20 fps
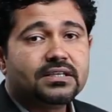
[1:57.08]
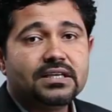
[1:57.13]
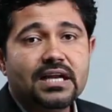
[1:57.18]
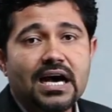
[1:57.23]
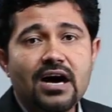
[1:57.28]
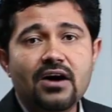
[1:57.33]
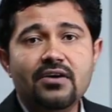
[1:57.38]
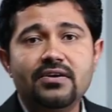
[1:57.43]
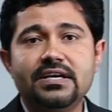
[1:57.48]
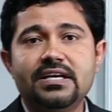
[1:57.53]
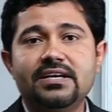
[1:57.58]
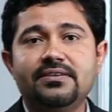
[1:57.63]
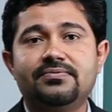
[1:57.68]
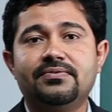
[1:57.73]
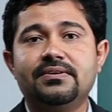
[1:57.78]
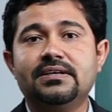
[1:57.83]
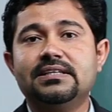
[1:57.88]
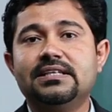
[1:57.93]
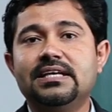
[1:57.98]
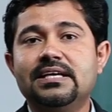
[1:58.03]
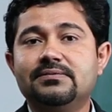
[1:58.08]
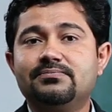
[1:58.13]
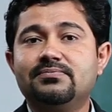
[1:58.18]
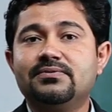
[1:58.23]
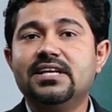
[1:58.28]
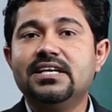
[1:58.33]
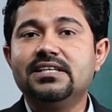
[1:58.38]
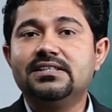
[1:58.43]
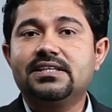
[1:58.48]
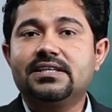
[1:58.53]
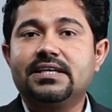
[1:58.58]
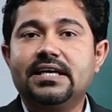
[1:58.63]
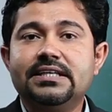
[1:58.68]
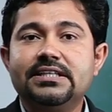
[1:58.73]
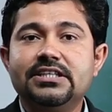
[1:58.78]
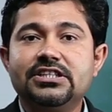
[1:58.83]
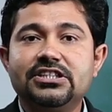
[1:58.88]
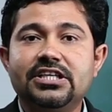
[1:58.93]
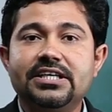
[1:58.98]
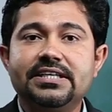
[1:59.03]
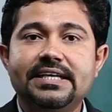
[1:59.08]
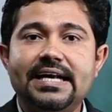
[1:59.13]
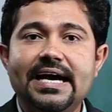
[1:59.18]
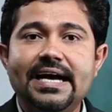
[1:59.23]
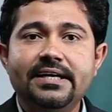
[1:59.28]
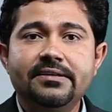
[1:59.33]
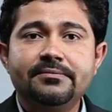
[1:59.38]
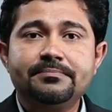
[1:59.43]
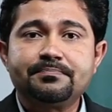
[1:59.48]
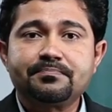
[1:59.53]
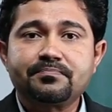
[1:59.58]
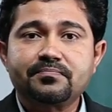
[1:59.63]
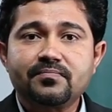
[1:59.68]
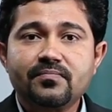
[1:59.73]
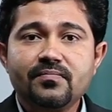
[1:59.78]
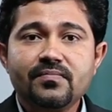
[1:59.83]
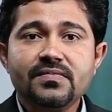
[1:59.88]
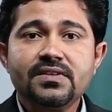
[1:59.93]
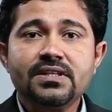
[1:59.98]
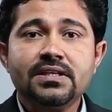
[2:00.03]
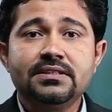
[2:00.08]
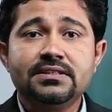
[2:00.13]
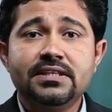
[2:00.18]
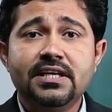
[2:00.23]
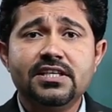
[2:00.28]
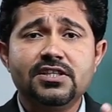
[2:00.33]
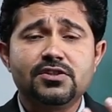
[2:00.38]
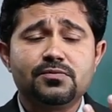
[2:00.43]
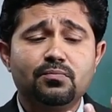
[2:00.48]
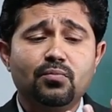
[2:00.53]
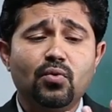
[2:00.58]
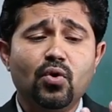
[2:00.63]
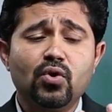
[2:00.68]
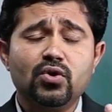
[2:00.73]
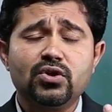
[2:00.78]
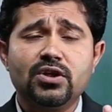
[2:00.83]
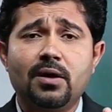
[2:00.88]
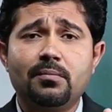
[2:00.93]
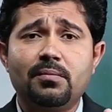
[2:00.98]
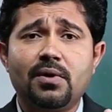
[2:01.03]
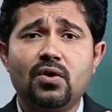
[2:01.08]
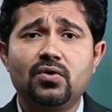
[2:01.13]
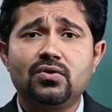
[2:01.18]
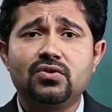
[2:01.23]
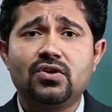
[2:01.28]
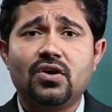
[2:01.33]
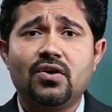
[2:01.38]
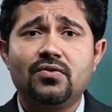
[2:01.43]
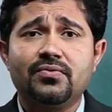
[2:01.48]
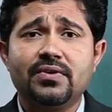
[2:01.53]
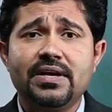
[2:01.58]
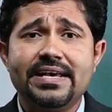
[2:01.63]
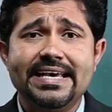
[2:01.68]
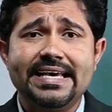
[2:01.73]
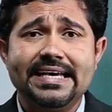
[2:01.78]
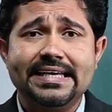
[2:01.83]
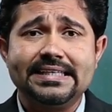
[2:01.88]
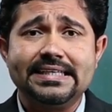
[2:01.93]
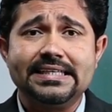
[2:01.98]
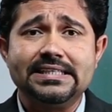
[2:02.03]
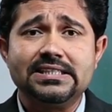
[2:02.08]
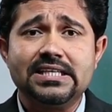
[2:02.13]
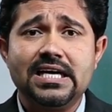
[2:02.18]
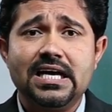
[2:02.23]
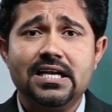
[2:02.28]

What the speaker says: Now, if there is a condition that there is more amount of air in the